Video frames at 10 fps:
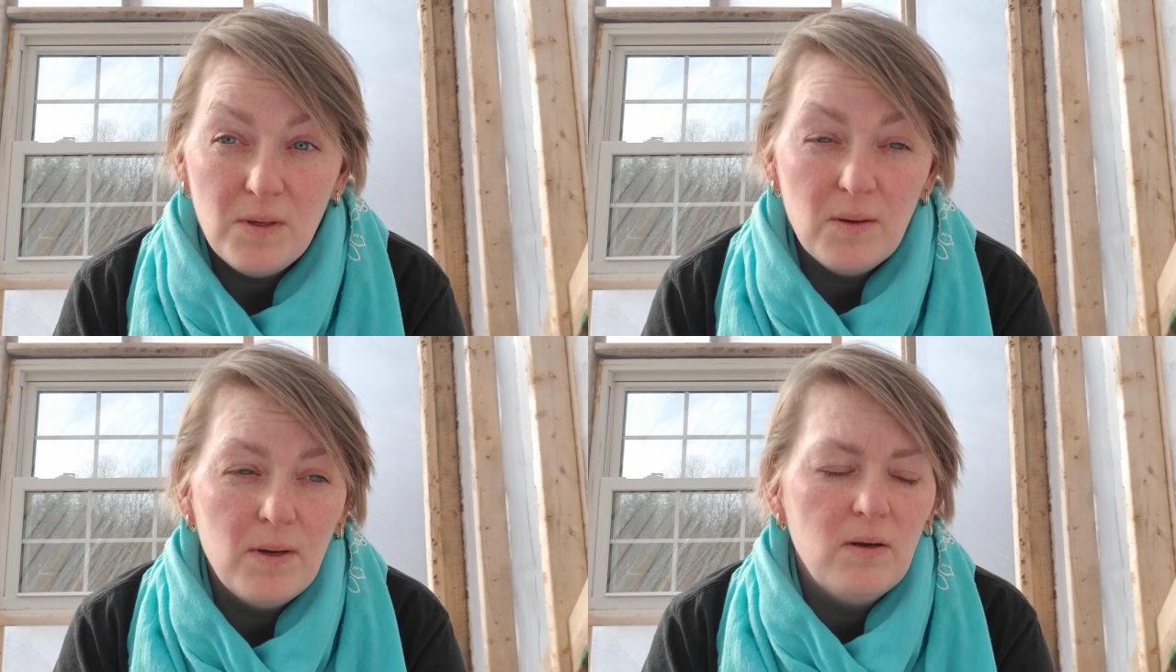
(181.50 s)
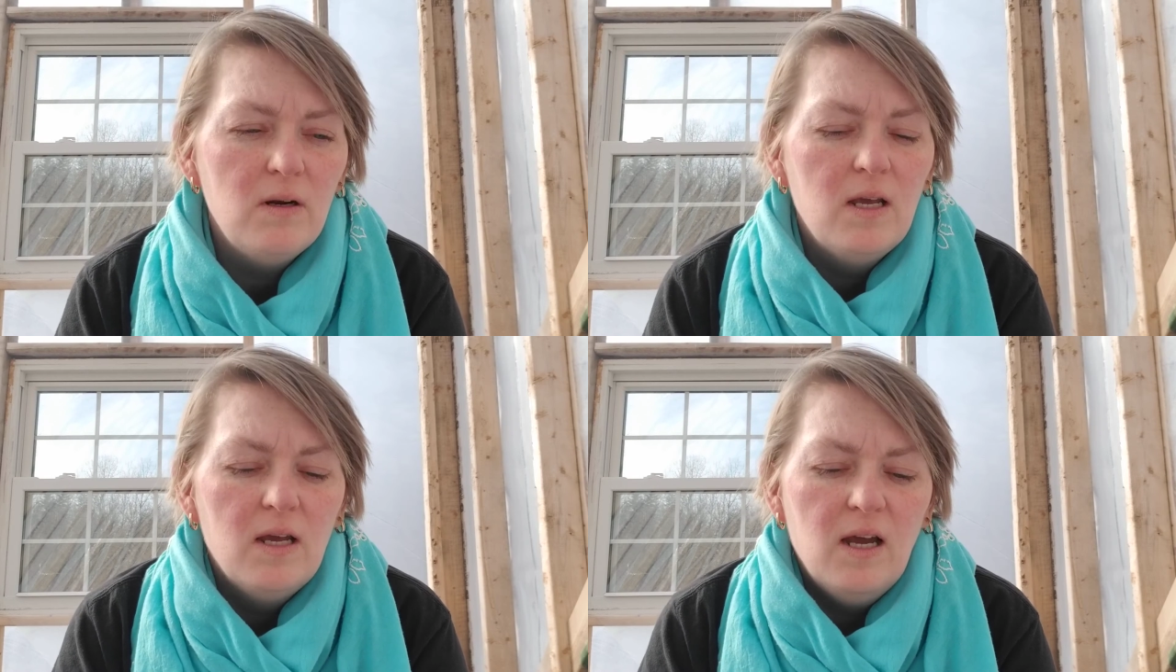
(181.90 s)
be
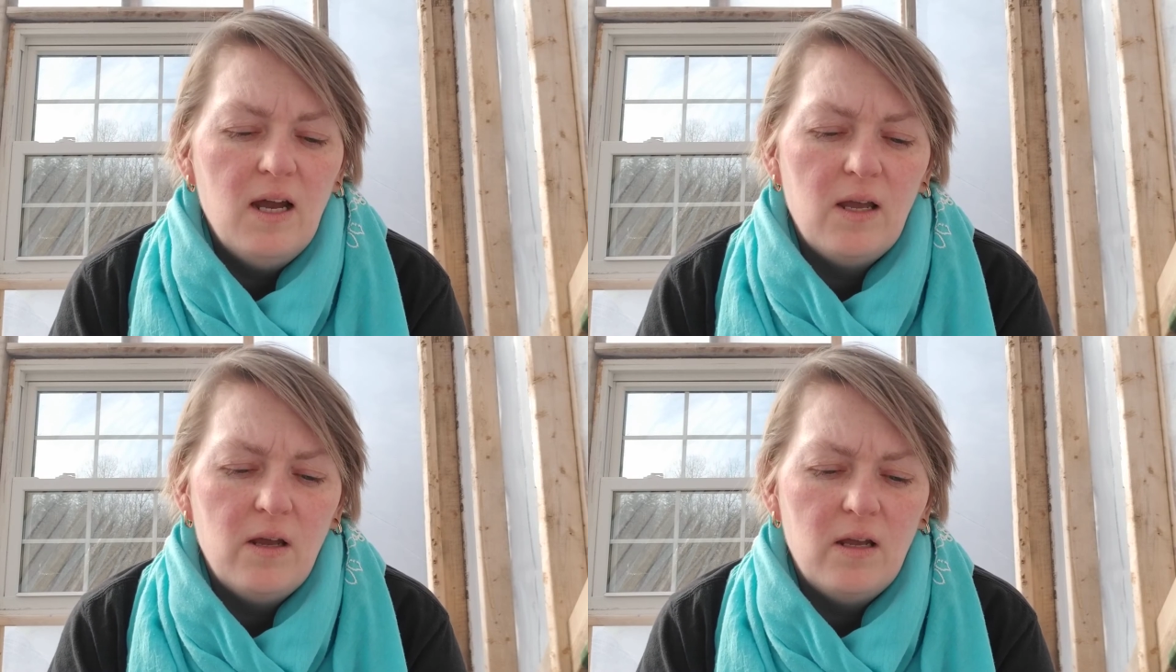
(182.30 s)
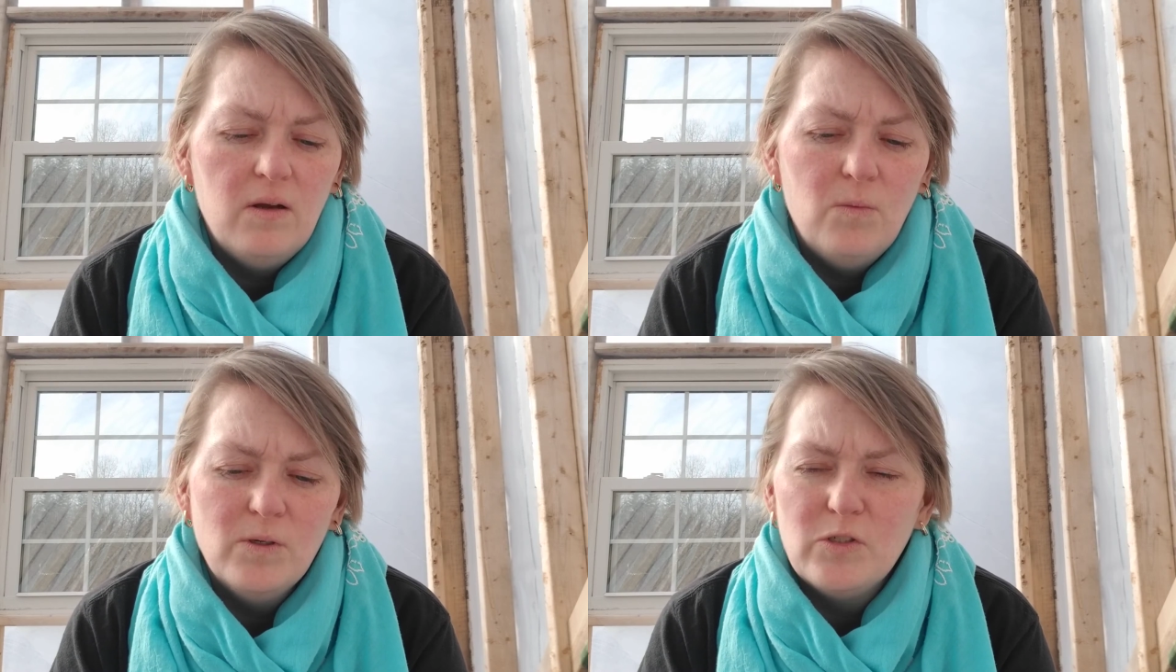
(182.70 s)
about.
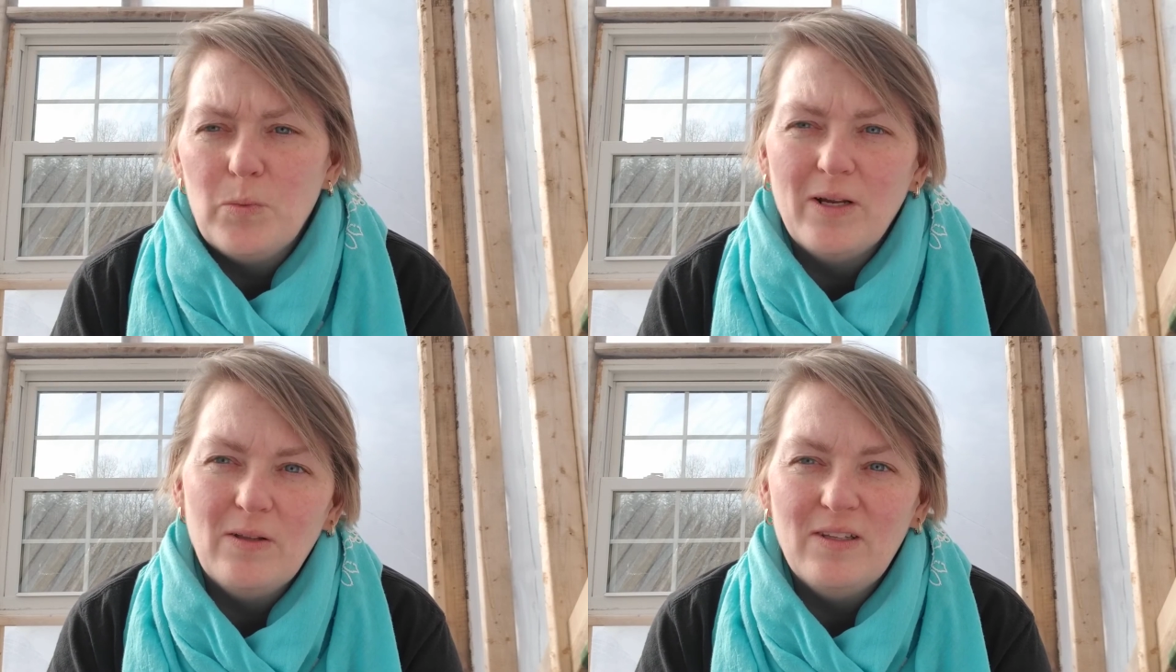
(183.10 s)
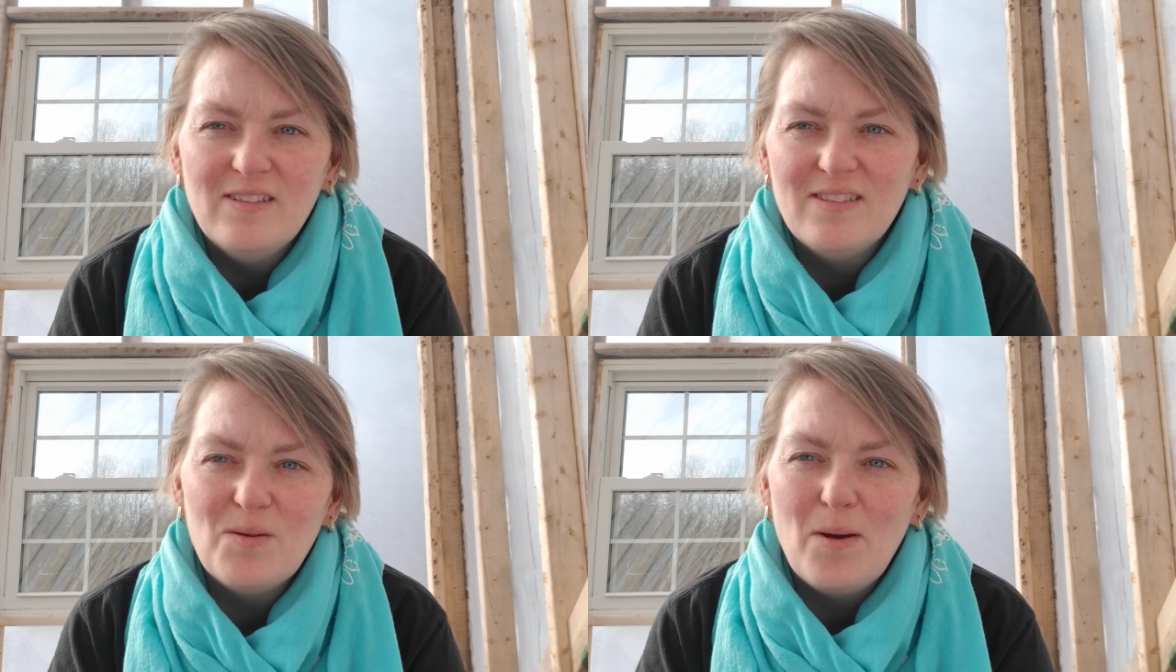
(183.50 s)
I will sprinkle
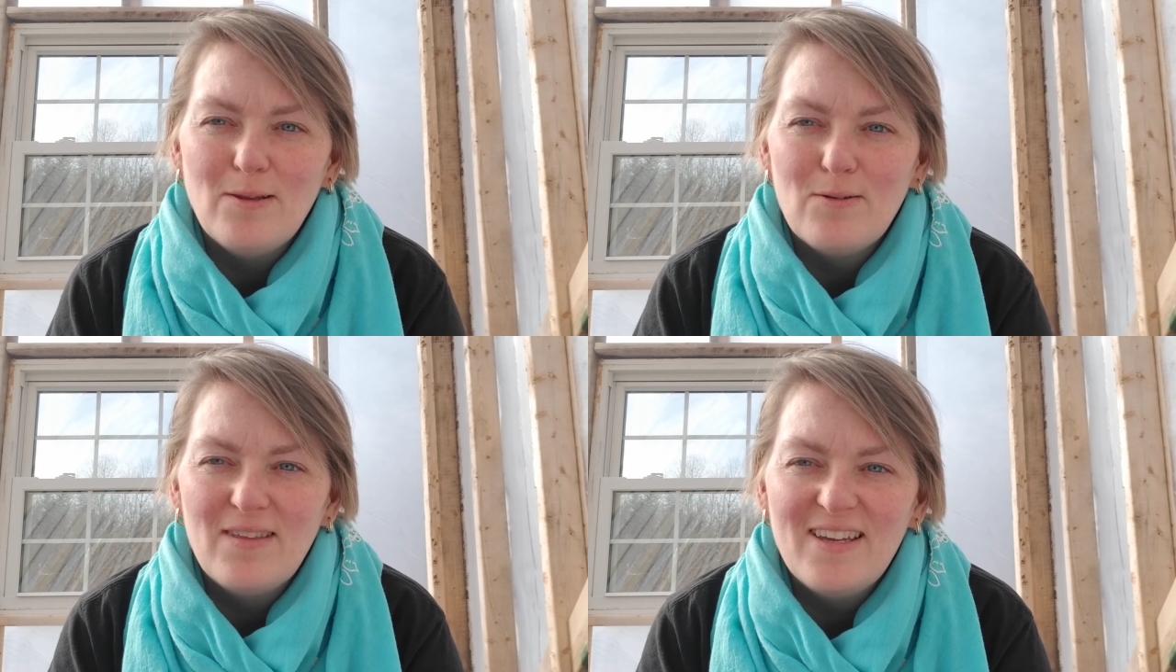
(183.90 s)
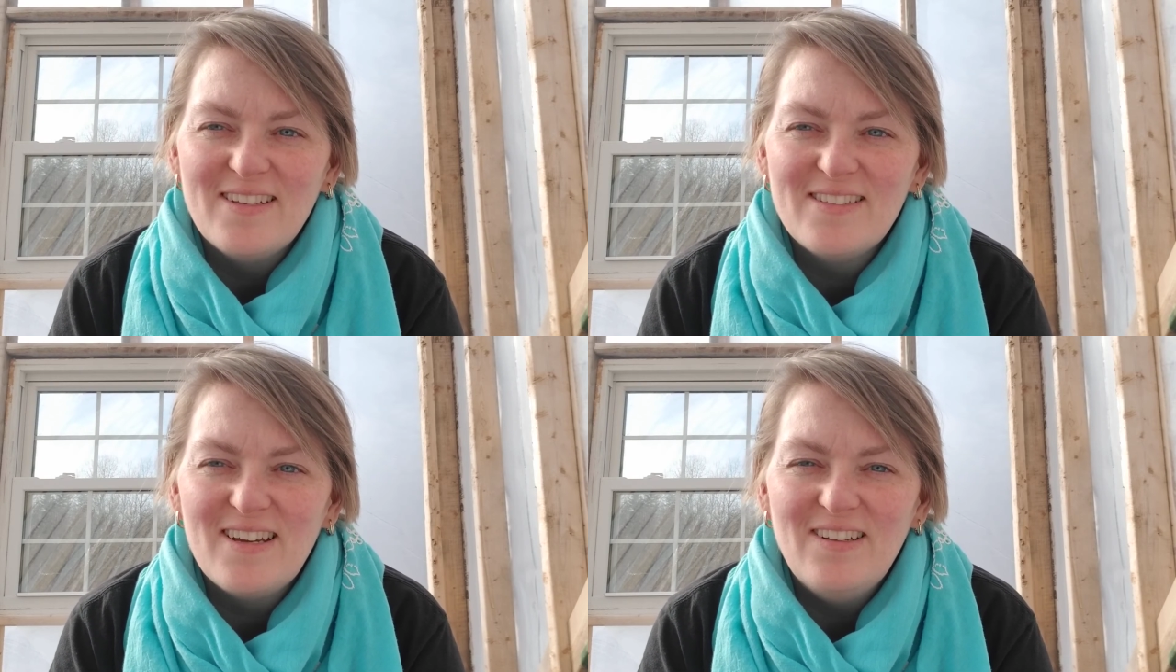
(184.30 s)
in some other things